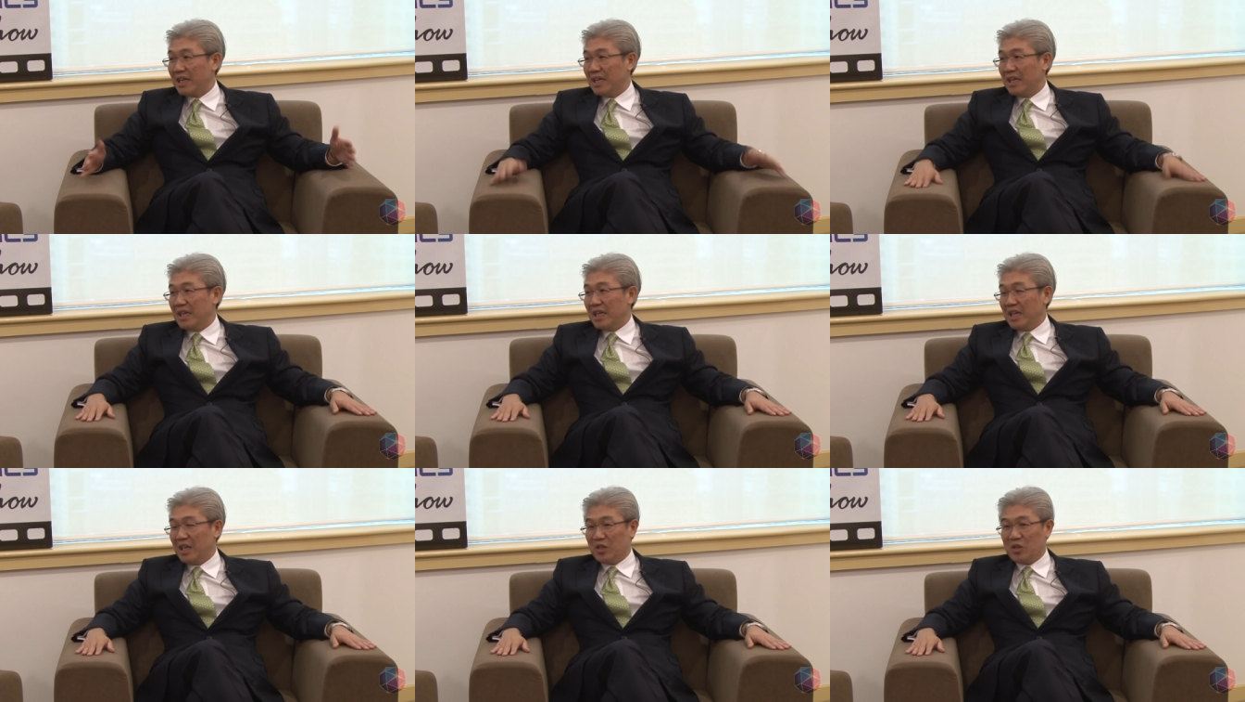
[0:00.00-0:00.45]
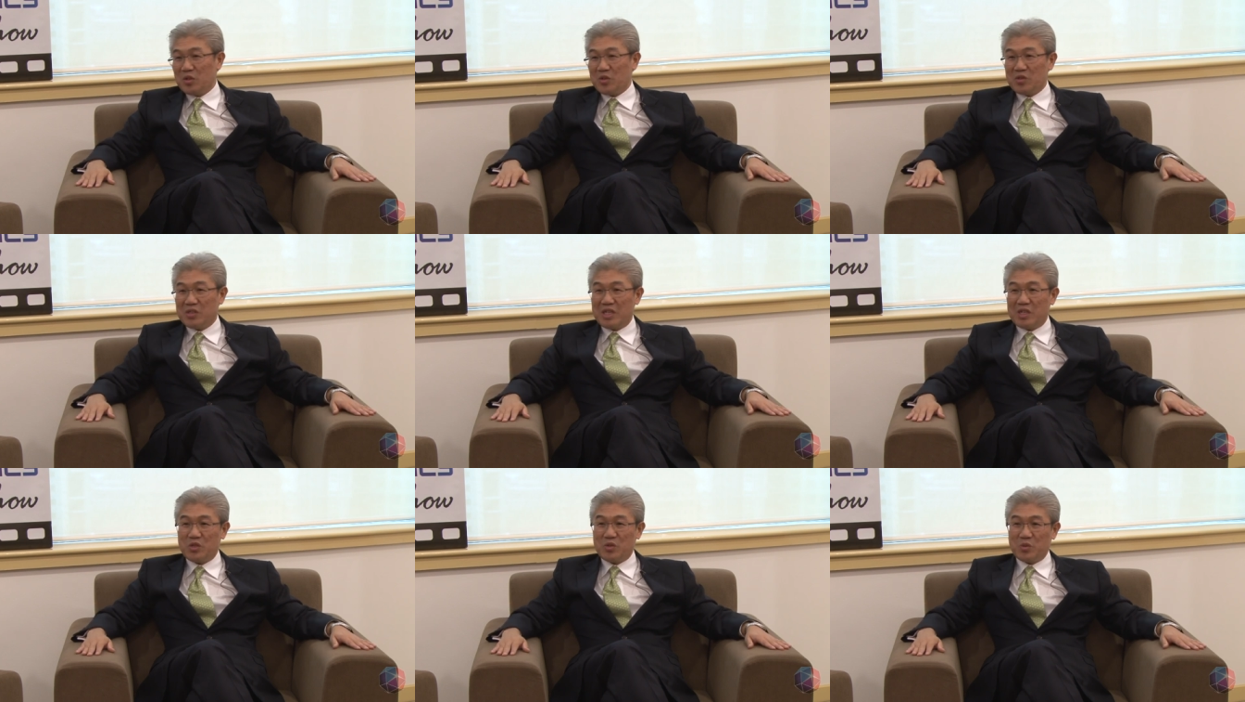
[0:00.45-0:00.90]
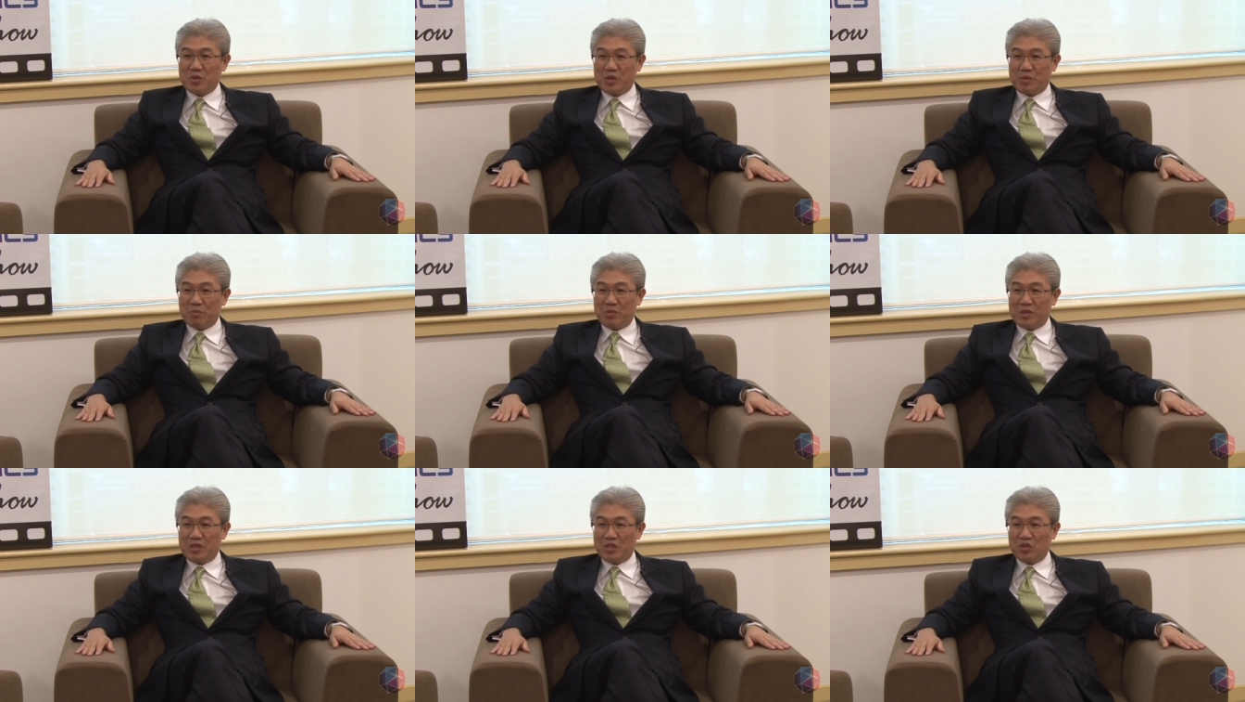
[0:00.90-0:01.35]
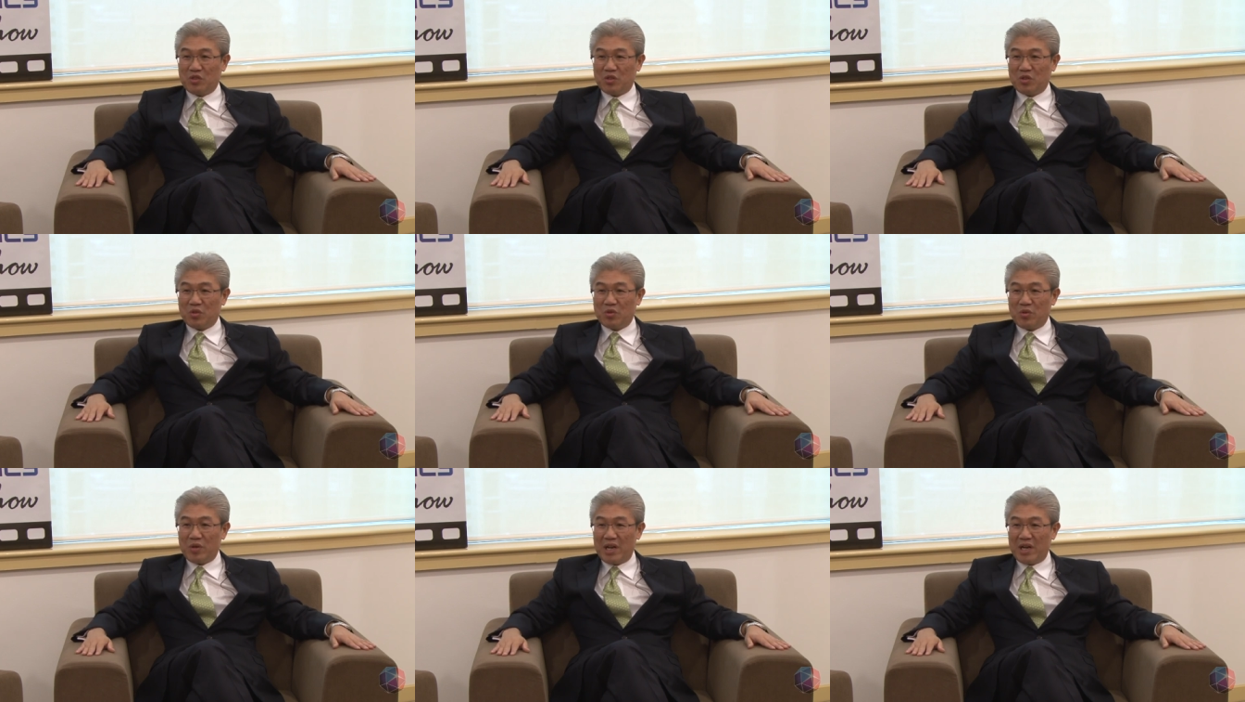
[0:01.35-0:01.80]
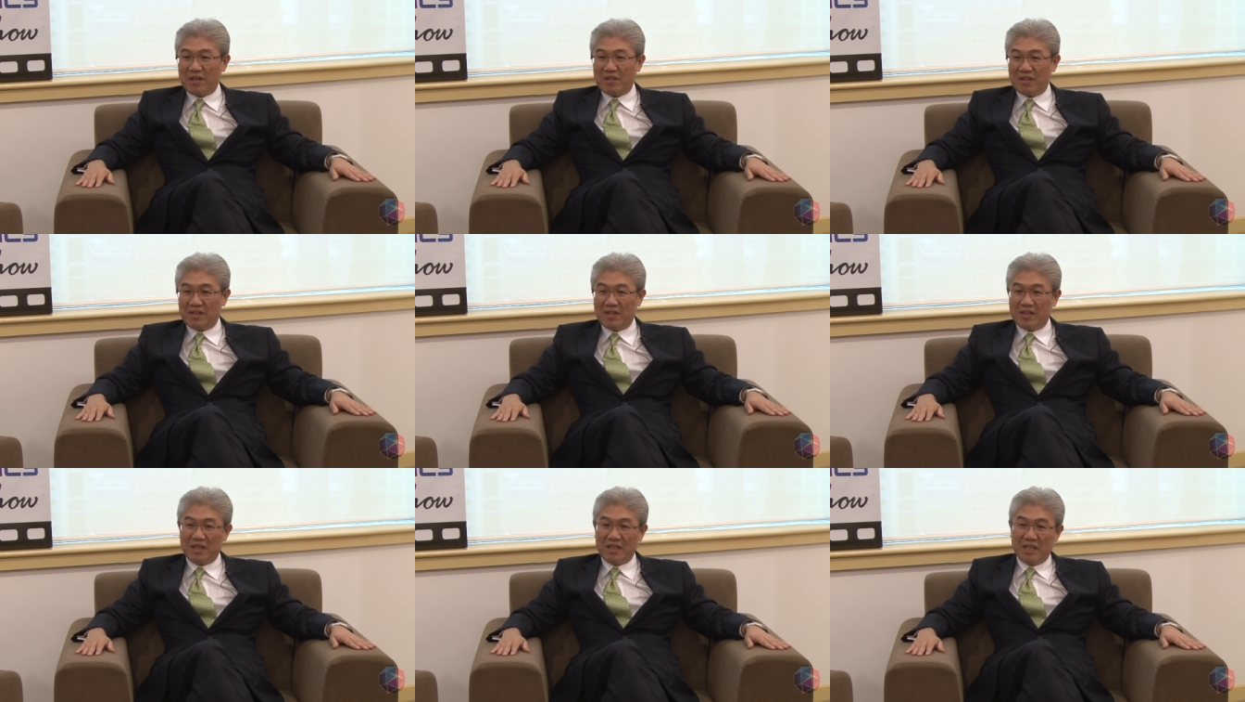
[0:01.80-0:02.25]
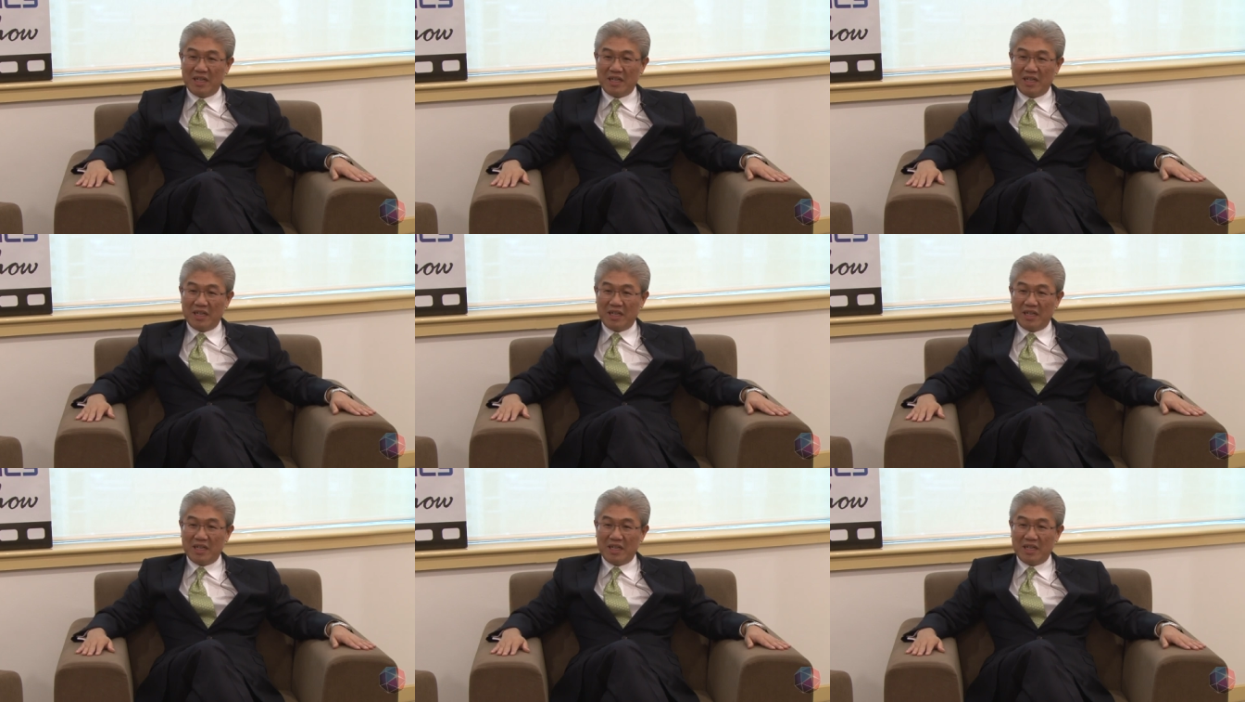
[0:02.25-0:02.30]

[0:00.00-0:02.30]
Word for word: Okay. In those days, it was a position created